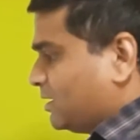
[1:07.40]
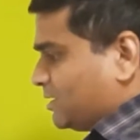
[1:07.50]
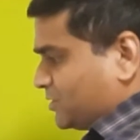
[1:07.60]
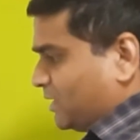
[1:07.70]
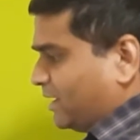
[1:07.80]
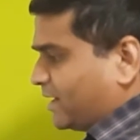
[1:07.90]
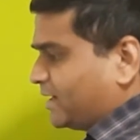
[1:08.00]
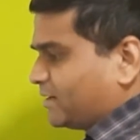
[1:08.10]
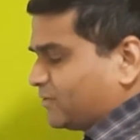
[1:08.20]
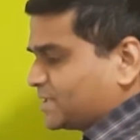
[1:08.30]
So I'll
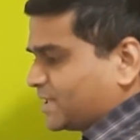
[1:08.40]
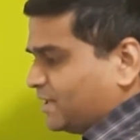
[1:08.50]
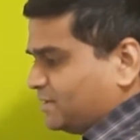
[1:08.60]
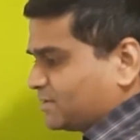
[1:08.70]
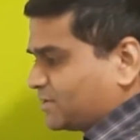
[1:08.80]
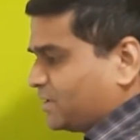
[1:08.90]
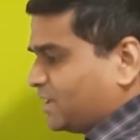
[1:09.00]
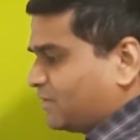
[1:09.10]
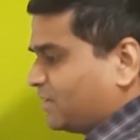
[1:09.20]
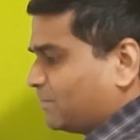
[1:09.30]
write it once again. So
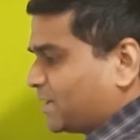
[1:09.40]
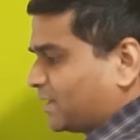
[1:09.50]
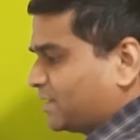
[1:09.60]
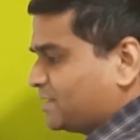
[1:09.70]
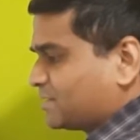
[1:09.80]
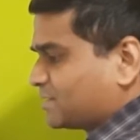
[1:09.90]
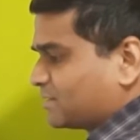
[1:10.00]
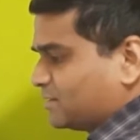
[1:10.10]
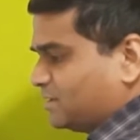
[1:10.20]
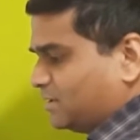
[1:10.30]
here we will practice
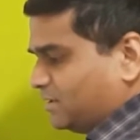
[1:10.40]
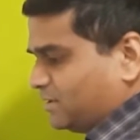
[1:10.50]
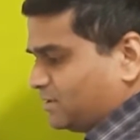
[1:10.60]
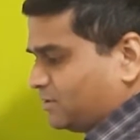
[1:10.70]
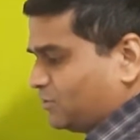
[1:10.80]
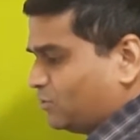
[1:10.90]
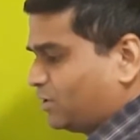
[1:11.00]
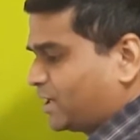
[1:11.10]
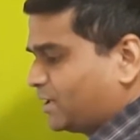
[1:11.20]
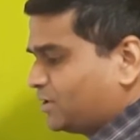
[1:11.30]
G.
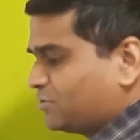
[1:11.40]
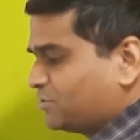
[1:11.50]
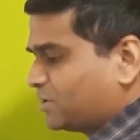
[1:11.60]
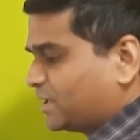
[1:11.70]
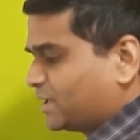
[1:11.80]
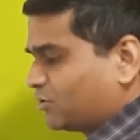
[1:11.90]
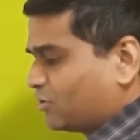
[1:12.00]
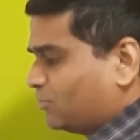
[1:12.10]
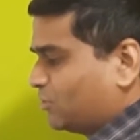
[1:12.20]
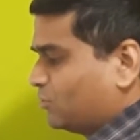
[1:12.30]
Ulta U and then
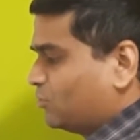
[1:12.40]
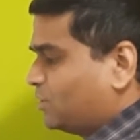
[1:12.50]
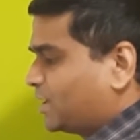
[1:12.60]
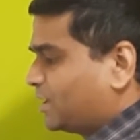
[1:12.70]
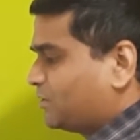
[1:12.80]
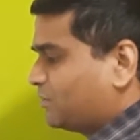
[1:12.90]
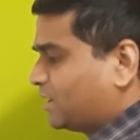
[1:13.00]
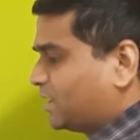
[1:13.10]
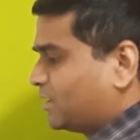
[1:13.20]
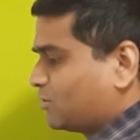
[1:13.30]
kombu. Ulta U
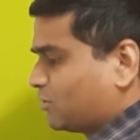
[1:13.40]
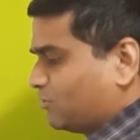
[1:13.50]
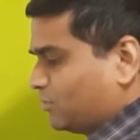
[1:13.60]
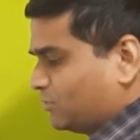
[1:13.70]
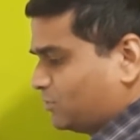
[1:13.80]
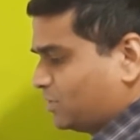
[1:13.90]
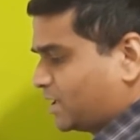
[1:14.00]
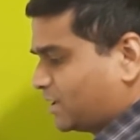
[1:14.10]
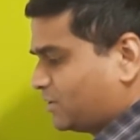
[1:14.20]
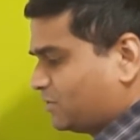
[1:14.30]
and then kombu.
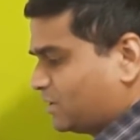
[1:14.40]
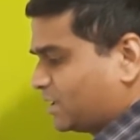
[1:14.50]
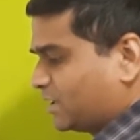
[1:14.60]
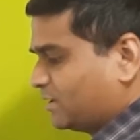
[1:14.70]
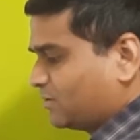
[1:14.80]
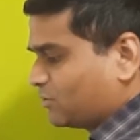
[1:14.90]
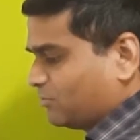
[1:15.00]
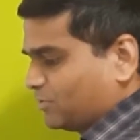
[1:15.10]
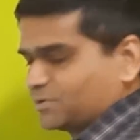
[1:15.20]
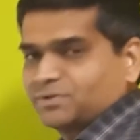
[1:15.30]
Ulta U and then
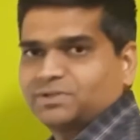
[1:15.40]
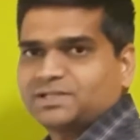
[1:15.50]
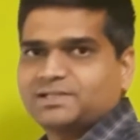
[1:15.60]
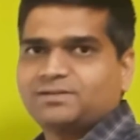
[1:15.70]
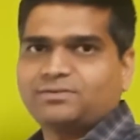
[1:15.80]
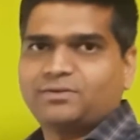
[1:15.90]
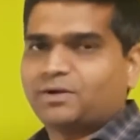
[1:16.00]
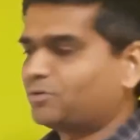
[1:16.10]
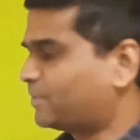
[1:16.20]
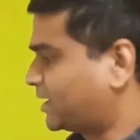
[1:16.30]
kombu. So this is how you
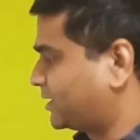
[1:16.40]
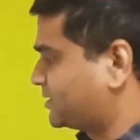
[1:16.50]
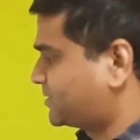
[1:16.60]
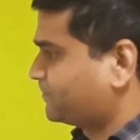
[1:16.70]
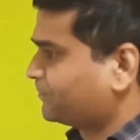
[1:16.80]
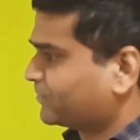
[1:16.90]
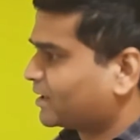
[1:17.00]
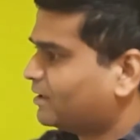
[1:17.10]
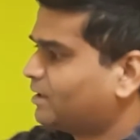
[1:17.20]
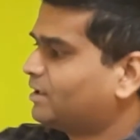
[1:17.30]
have to practice.
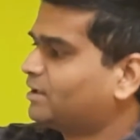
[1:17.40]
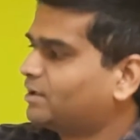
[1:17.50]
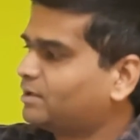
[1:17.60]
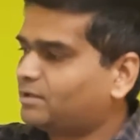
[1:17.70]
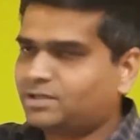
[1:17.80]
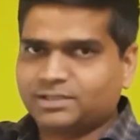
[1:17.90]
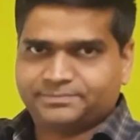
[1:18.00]
G.